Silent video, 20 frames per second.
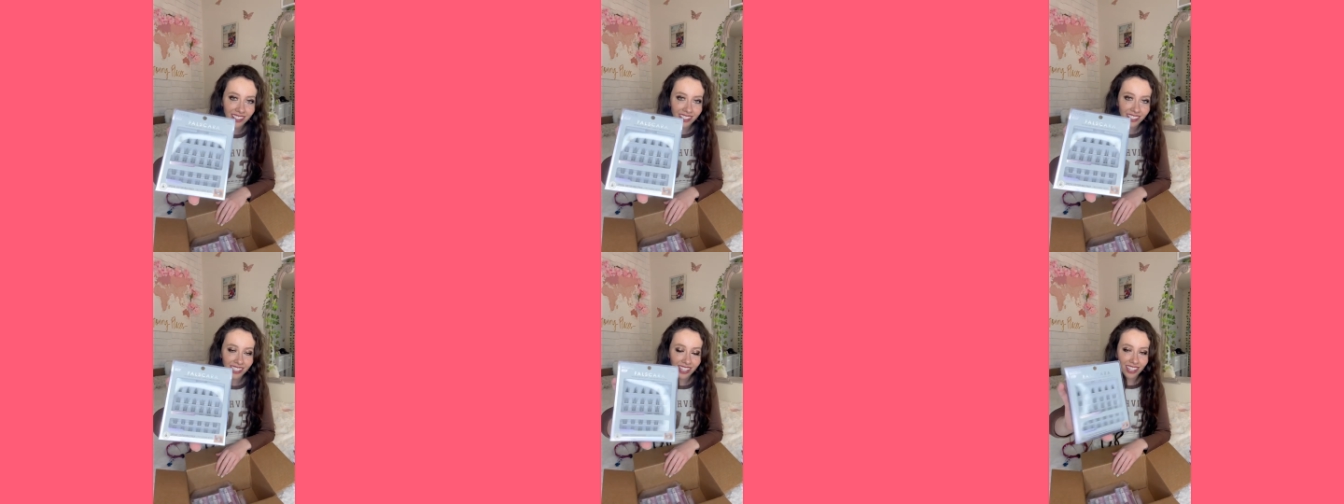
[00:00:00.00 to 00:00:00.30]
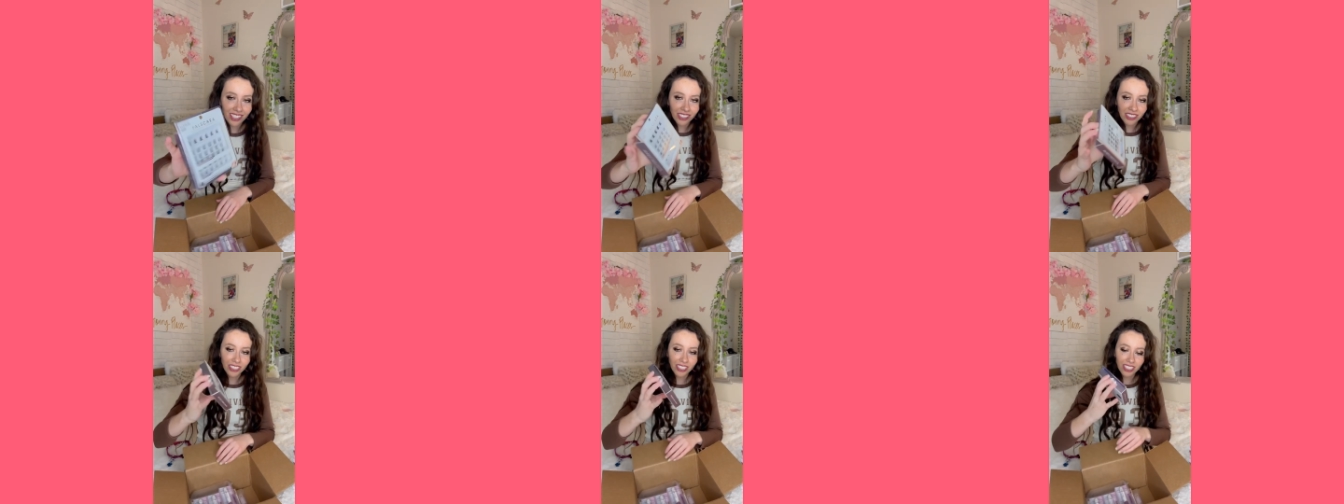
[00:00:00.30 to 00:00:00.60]

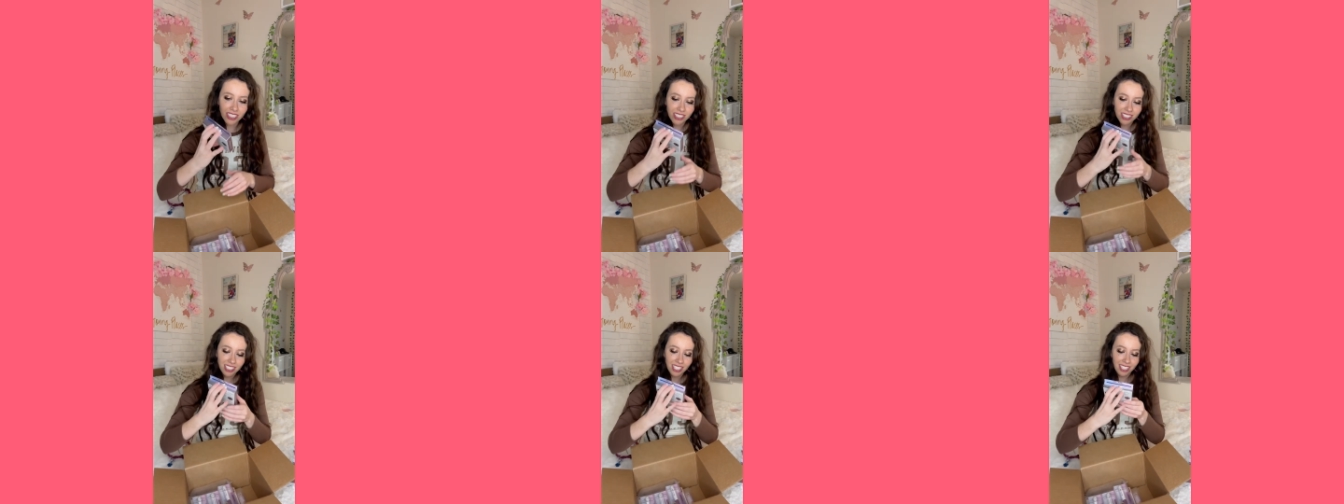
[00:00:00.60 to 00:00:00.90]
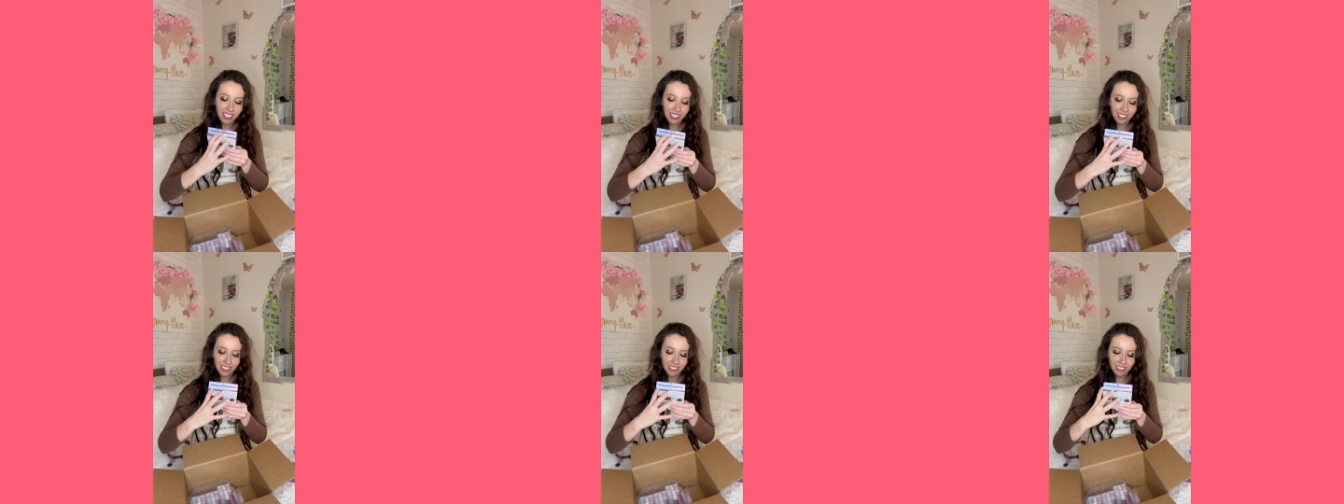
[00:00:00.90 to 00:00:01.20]
colors
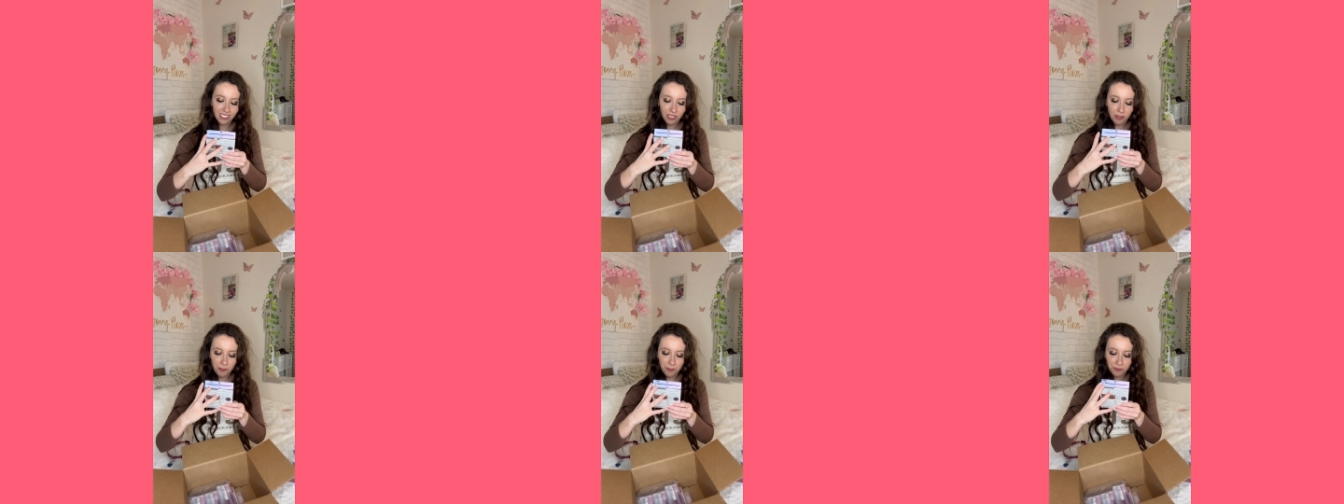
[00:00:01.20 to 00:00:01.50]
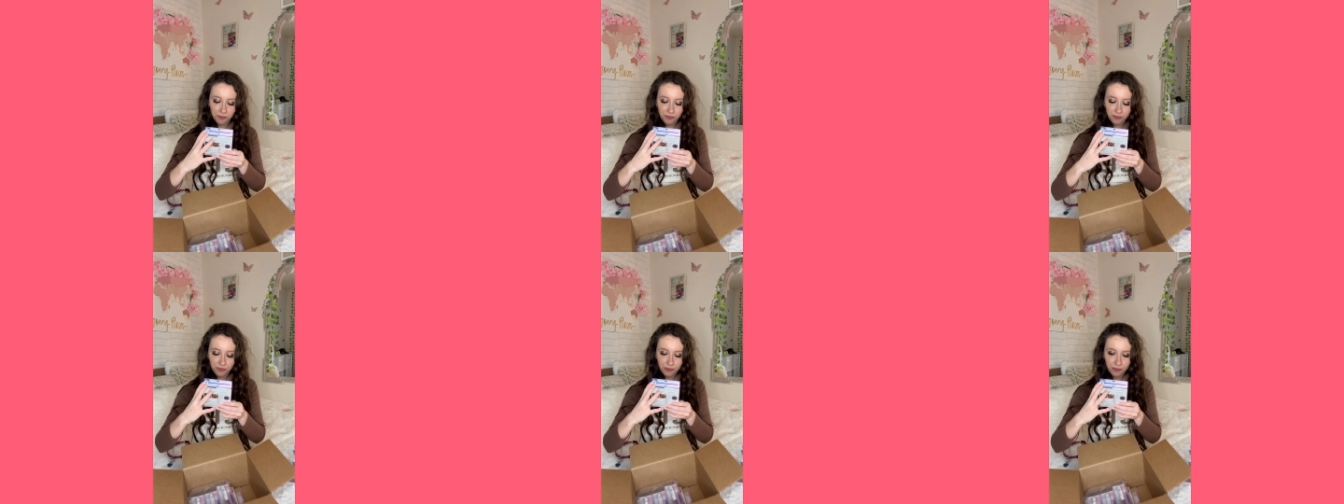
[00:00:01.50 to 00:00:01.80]
and
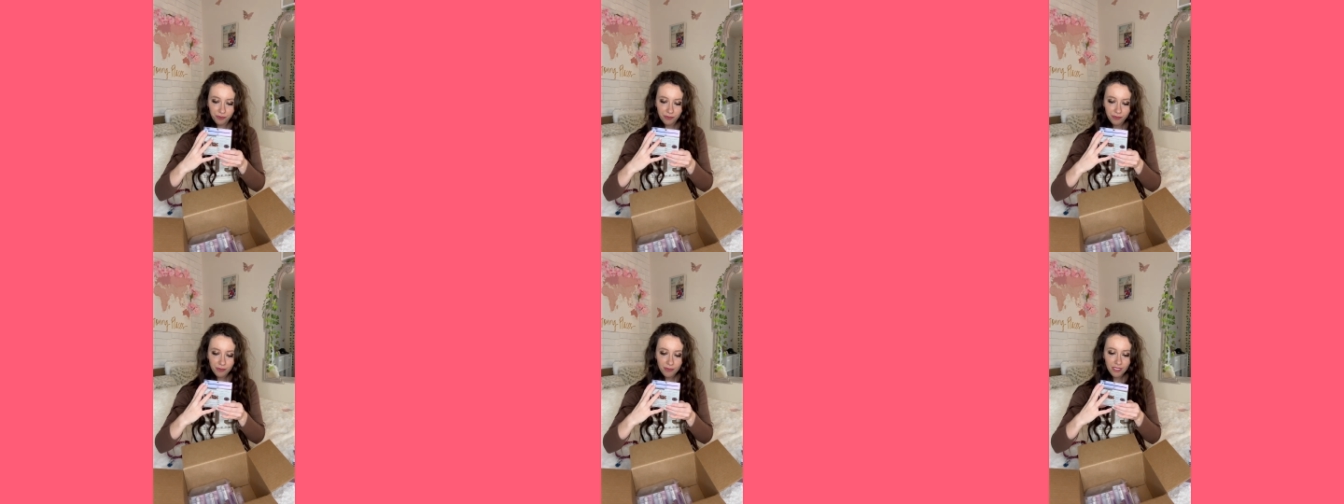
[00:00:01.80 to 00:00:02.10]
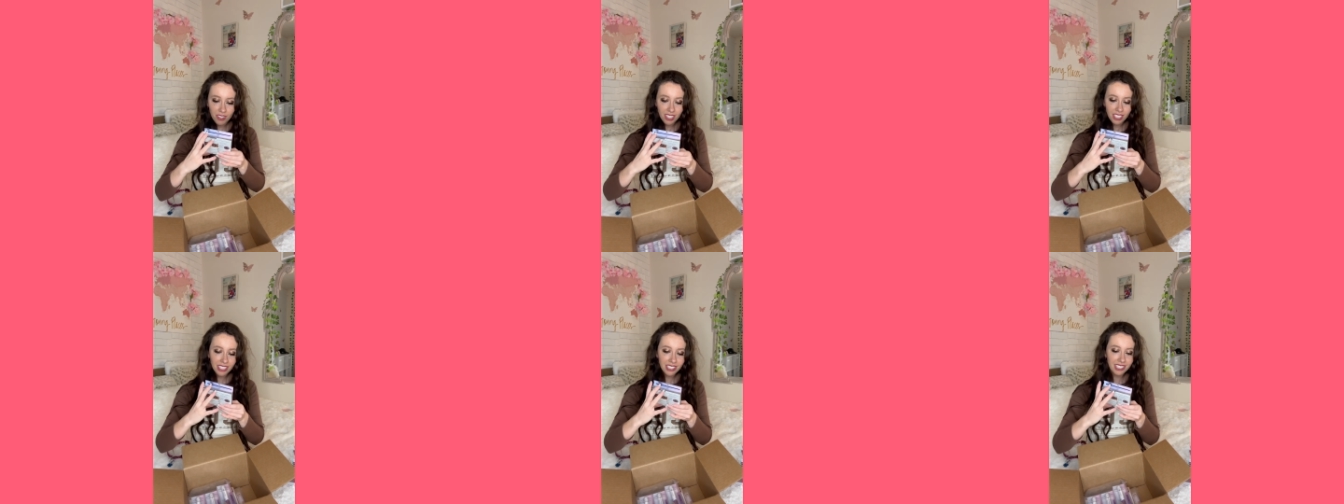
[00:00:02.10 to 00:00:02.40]

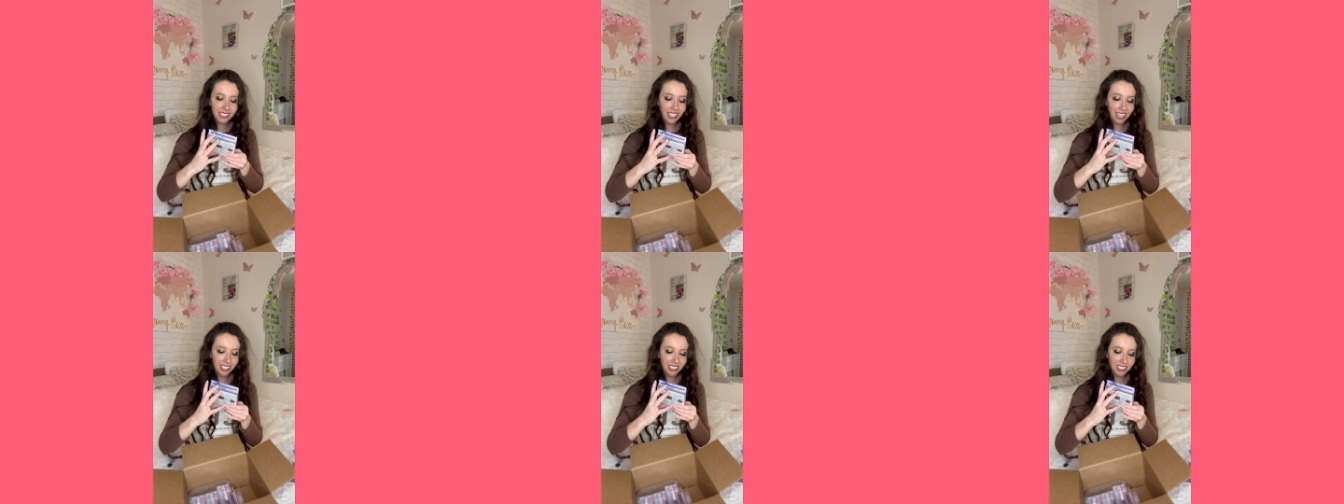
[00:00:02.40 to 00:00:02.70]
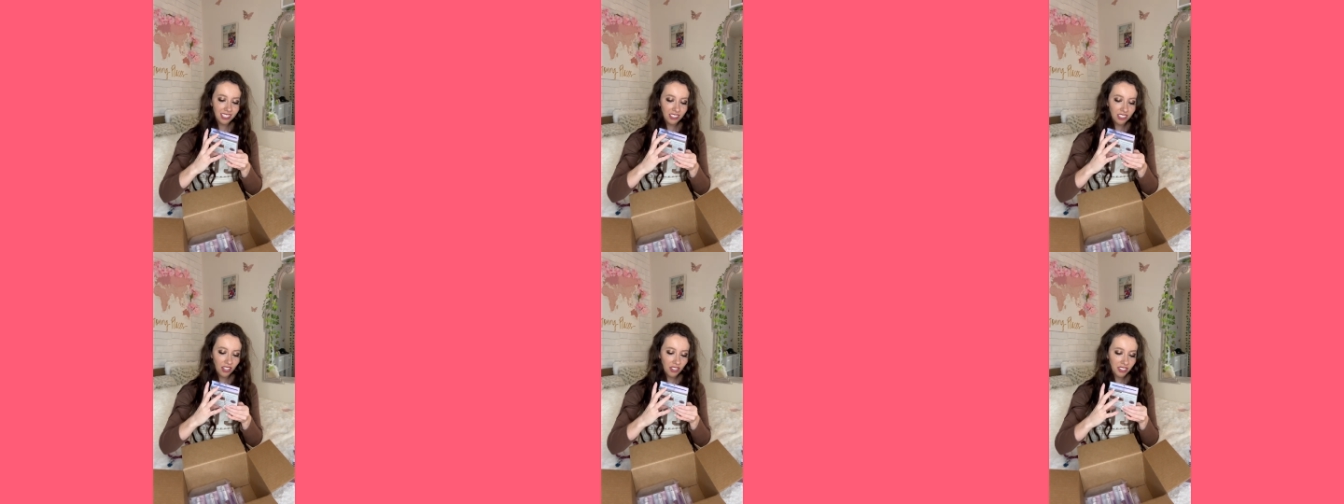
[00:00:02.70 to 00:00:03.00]

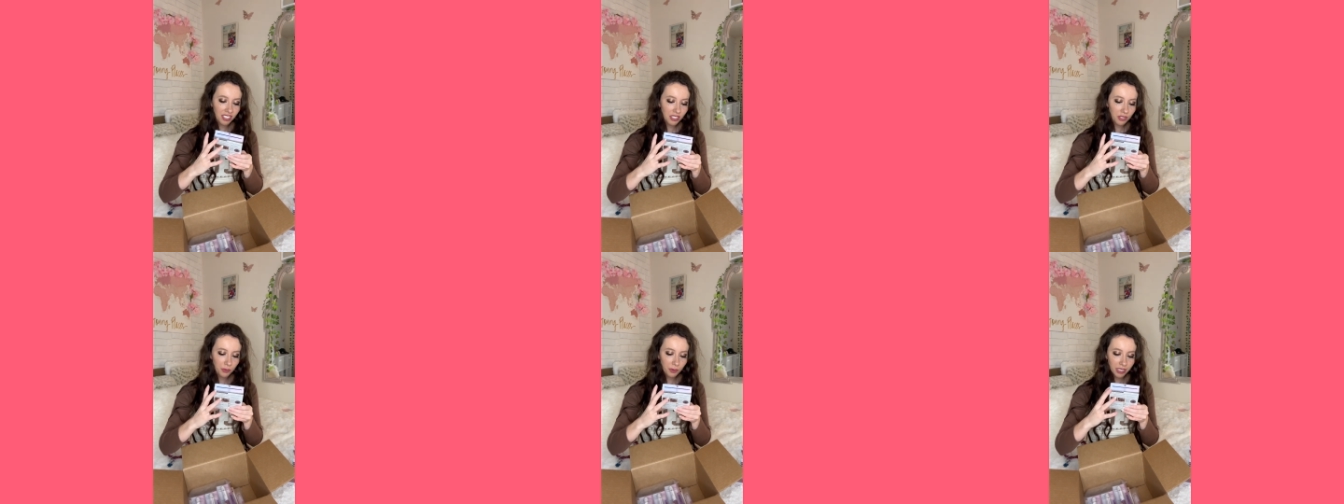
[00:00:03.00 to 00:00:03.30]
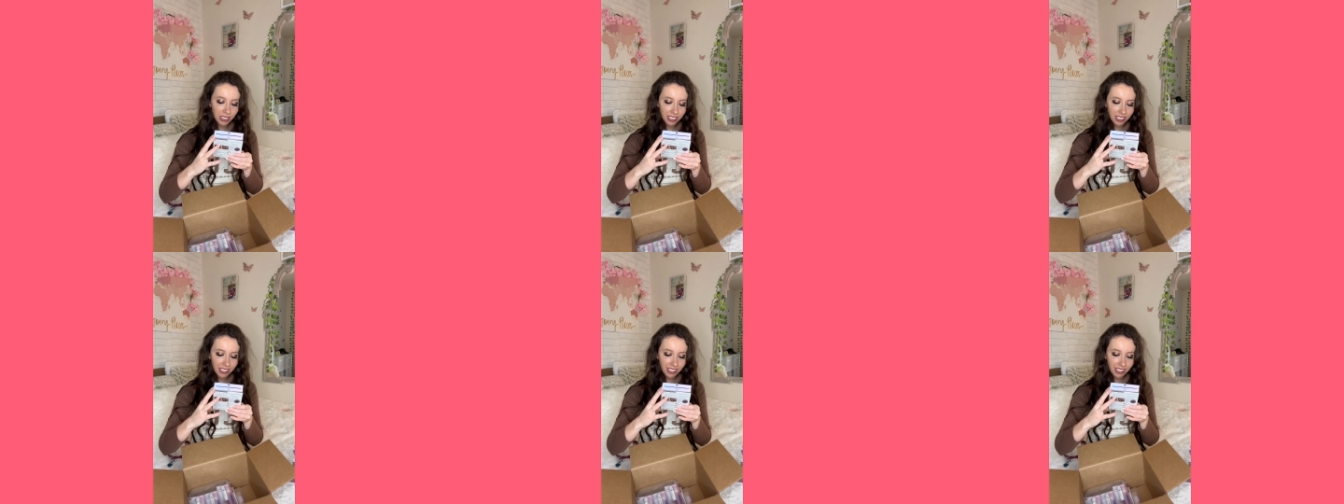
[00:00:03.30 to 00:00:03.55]
sizes on this one.